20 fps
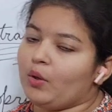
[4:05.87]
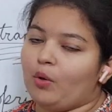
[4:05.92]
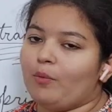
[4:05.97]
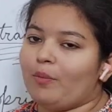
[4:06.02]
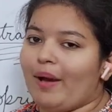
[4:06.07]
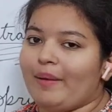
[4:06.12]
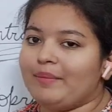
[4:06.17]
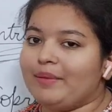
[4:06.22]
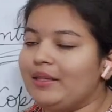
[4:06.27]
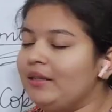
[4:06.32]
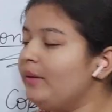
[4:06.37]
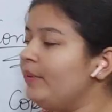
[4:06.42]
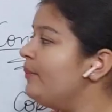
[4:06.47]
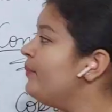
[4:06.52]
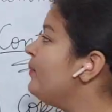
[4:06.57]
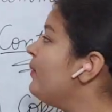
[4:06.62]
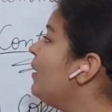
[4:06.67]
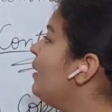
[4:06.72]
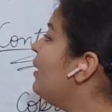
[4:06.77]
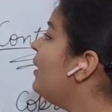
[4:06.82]
Hope I'm clear.
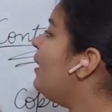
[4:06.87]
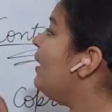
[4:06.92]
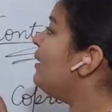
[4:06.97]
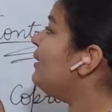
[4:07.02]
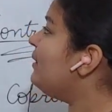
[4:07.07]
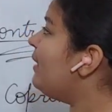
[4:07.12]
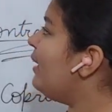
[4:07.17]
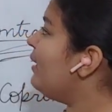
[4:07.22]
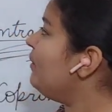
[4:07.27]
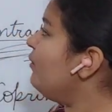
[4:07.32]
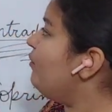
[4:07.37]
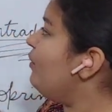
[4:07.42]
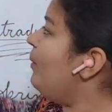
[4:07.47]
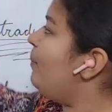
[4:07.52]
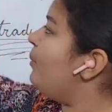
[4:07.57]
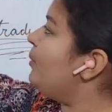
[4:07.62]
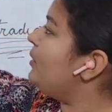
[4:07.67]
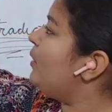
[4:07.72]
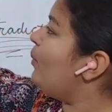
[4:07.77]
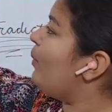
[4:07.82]
Then we'll
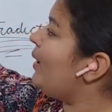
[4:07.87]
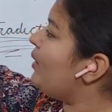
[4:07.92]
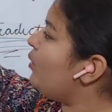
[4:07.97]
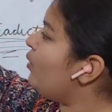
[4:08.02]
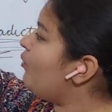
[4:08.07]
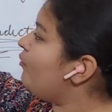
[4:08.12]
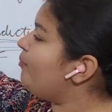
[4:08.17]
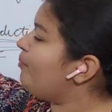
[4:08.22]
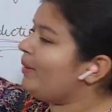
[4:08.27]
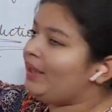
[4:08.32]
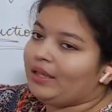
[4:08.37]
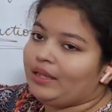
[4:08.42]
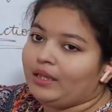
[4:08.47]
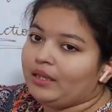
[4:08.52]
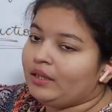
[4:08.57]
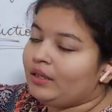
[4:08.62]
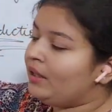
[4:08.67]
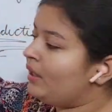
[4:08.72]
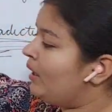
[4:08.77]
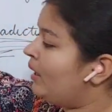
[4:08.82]
put the value of
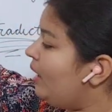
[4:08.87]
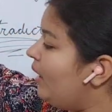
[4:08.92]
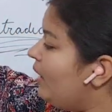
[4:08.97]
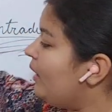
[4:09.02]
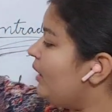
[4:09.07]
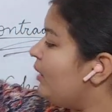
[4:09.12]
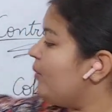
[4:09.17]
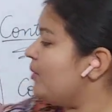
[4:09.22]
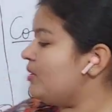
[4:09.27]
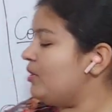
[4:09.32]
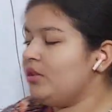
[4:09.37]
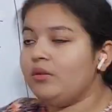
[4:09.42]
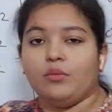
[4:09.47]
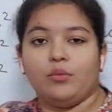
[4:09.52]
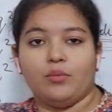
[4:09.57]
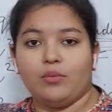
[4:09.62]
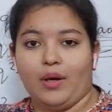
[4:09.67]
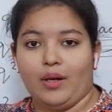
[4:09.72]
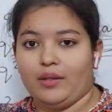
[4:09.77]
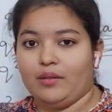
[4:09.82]
P in equation
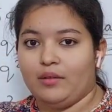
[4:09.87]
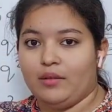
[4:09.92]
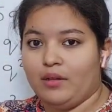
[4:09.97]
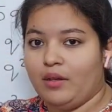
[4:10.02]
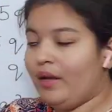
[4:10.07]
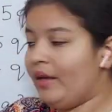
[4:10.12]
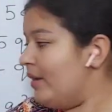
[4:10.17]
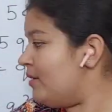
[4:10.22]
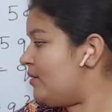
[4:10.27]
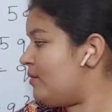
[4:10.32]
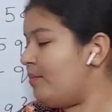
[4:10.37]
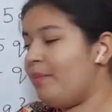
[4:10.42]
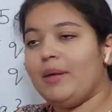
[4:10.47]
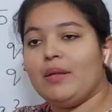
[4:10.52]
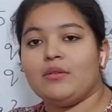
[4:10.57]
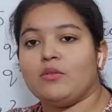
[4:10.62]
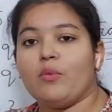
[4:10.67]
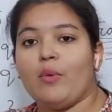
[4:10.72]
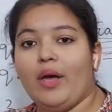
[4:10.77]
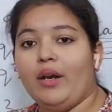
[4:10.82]
1. Here's P
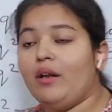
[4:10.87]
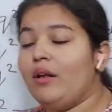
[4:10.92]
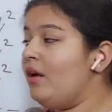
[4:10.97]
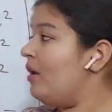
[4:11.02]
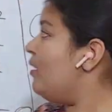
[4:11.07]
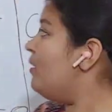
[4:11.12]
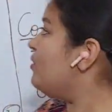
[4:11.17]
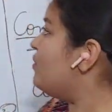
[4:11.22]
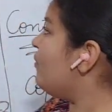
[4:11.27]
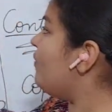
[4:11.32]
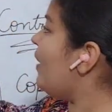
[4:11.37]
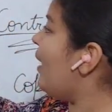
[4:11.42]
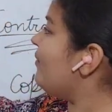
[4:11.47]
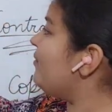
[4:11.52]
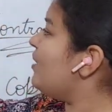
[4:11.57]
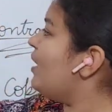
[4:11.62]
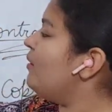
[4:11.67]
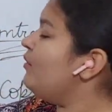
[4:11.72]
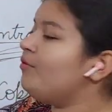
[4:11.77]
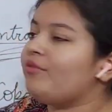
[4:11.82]
square. So we have
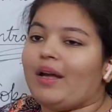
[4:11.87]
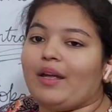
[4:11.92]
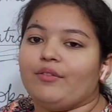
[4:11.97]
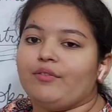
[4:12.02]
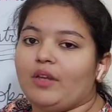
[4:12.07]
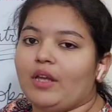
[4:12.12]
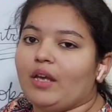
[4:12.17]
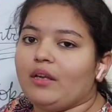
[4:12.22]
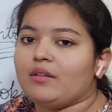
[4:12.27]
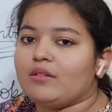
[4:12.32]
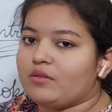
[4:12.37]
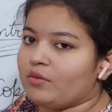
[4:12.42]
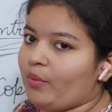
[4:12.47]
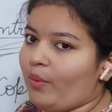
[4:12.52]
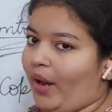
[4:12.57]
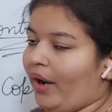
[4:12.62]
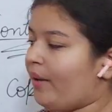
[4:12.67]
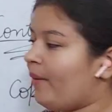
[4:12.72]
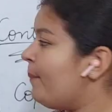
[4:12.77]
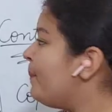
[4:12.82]
done 5K
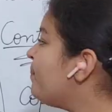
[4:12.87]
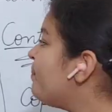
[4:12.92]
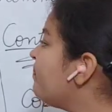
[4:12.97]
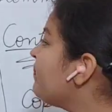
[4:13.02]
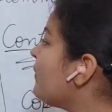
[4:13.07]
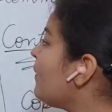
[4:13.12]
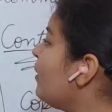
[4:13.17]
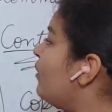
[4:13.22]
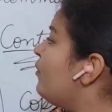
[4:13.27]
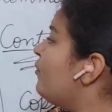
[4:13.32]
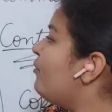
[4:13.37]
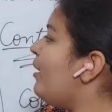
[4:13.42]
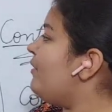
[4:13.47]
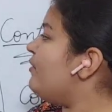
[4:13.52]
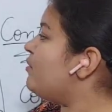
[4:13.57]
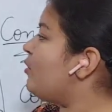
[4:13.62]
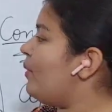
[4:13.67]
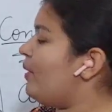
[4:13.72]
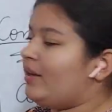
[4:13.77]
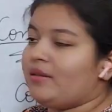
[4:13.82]
square. 5
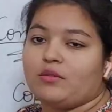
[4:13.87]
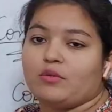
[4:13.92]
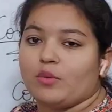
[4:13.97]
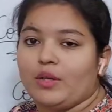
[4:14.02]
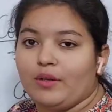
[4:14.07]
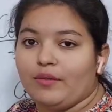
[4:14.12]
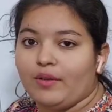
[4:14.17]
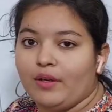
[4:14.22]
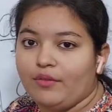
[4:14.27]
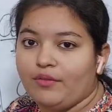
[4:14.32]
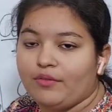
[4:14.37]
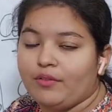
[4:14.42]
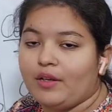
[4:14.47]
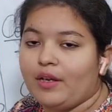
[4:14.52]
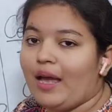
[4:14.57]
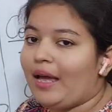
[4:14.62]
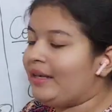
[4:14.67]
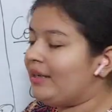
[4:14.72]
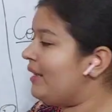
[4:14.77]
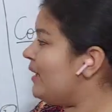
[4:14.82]
square is 25
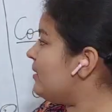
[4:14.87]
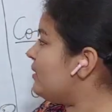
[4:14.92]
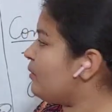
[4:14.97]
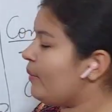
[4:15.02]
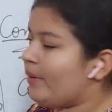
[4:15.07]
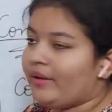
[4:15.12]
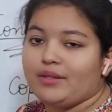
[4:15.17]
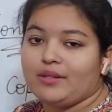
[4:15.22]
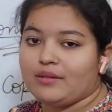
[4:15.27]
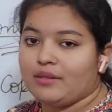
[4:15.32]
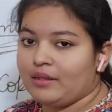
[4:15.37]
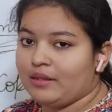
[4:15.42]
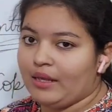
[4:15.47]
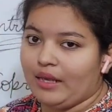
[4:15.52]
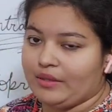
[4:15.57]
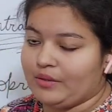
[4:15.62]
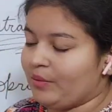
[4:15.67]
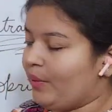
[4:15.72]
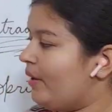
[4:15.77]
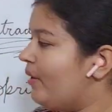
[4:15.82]
and K square is K
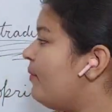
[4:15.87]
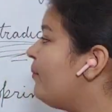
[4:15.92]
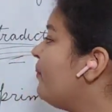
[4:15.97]
square.